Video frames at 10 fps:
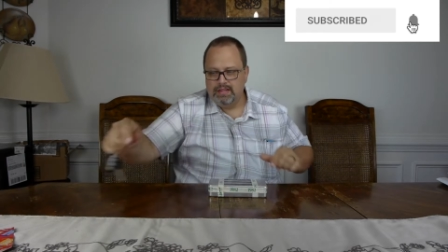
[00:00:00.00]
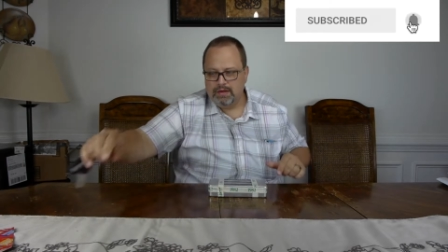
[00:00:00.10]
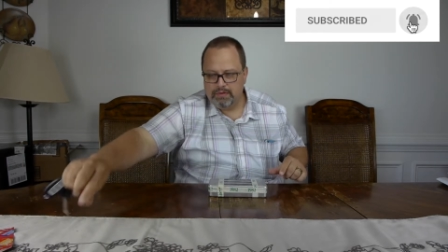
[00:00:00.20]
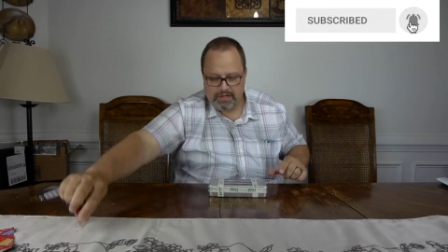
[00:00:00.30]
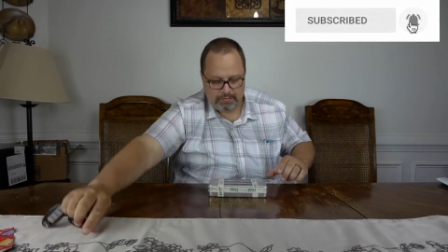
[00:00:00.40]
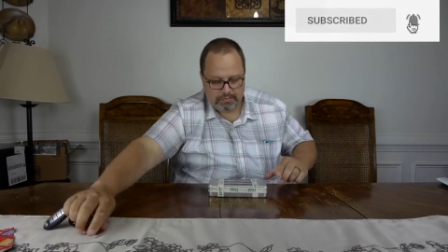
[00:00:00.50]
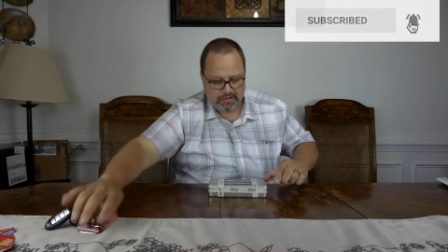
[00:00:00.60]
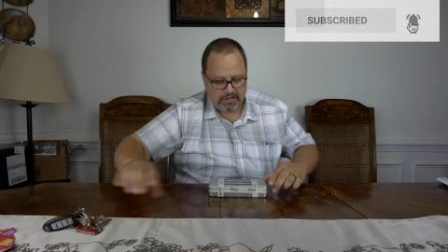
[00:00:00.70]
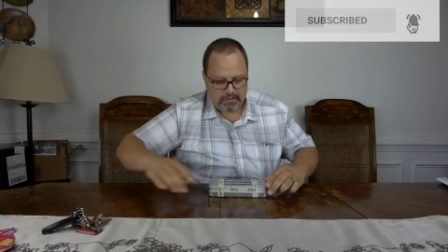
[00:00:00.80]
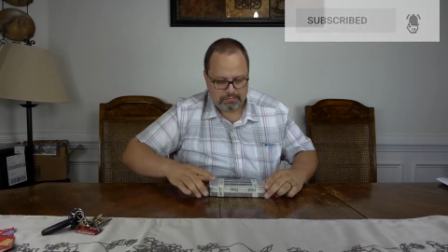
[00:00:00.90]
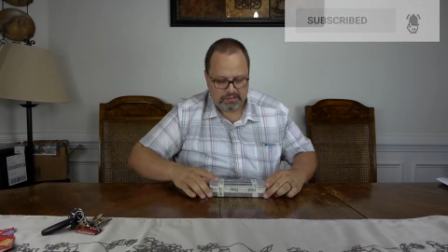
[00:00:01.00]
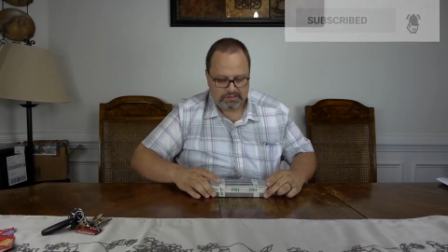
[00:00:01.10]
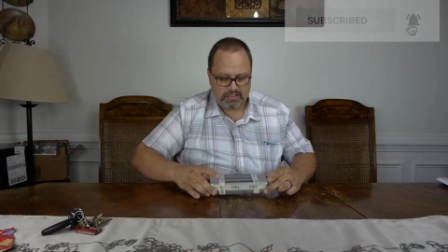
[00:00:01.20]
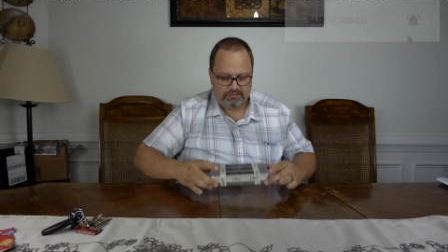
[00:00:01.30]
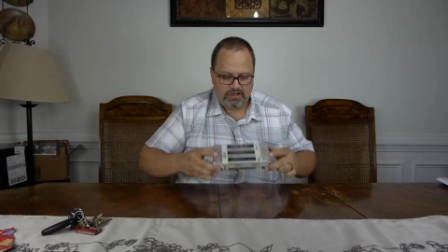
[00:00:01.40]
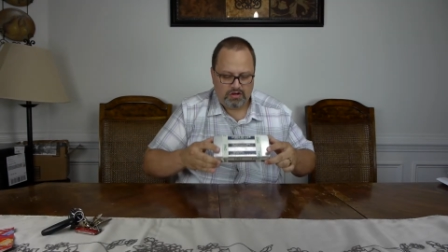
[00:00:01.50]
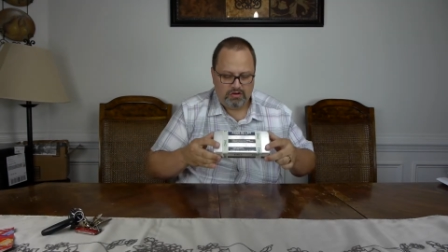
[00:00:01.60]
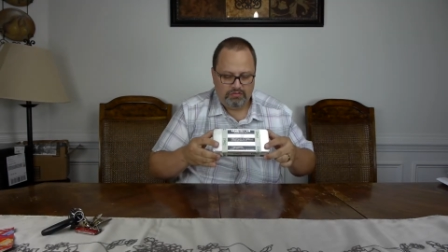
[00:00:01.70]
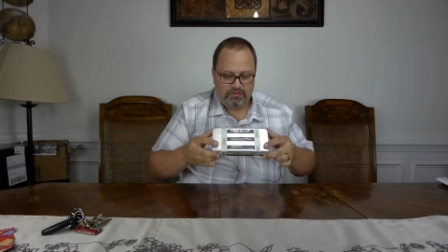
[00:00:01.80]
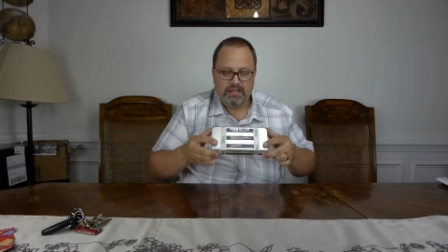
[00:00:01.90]
That way you can kind of preserve it,
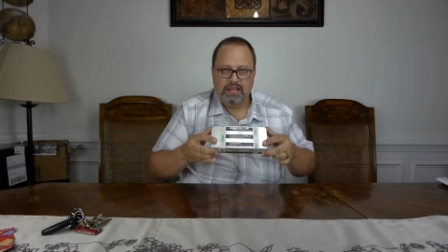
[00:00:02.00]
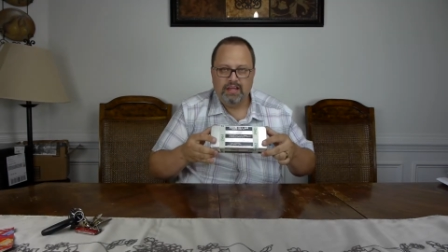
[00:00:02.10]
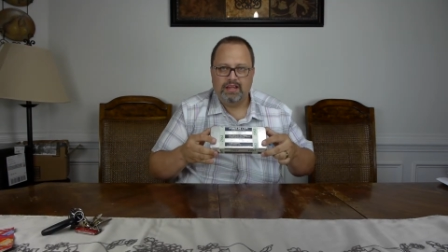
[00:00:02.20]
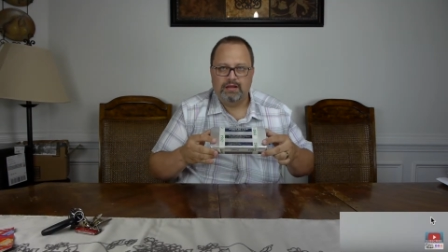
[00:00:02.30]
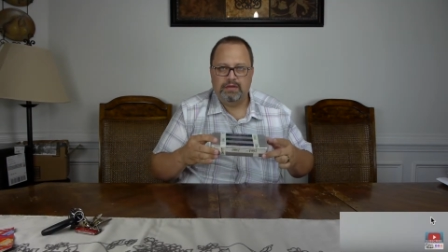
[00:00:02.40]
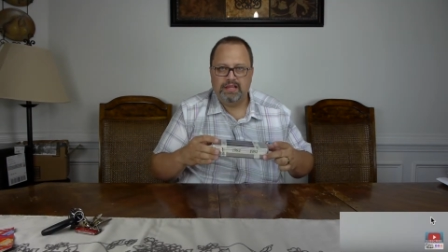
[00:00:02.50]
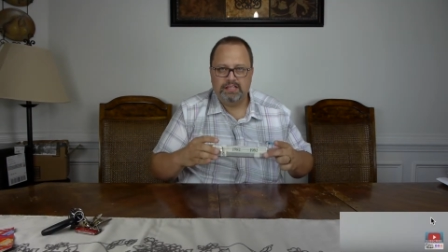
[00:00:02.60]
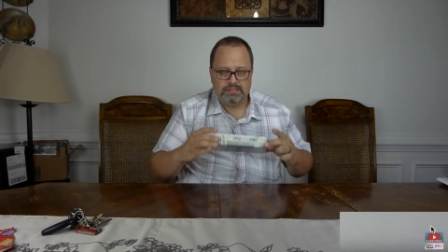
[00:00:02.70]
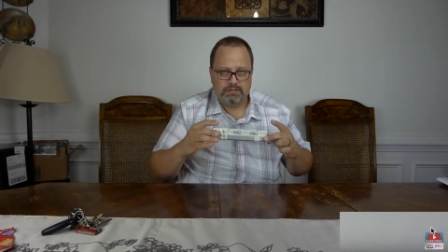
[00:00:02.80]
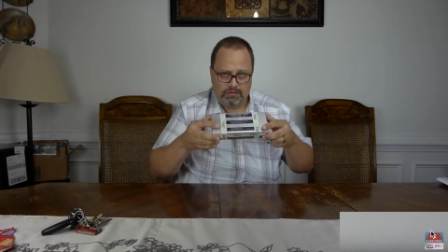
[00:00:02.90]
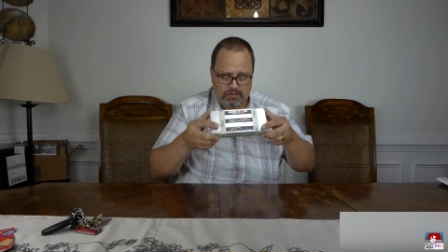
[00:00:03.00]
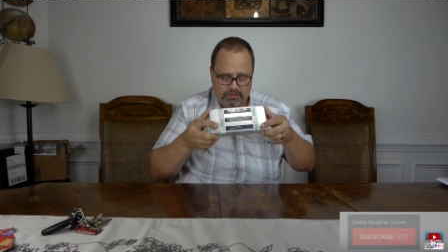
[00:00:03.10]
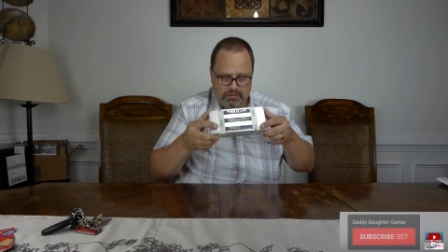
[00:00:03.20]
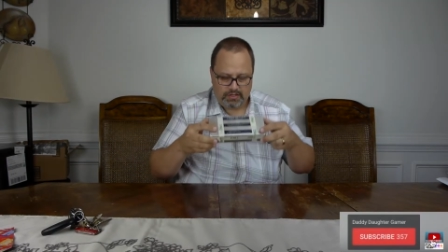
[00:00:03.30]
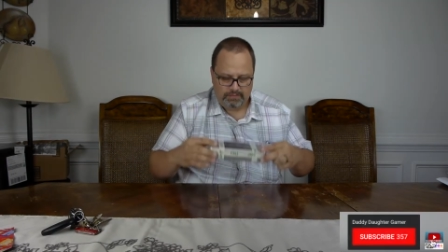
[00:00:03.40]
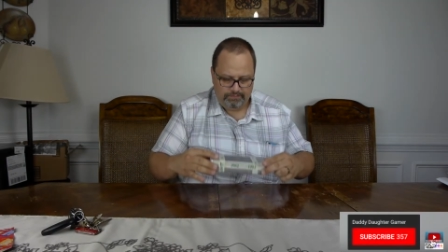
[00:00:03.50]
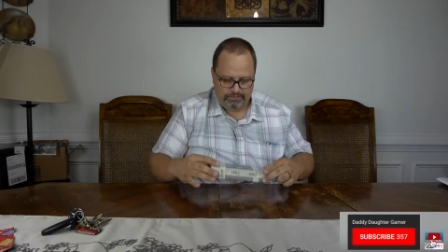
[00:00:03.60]
hopefully, and make it still look good.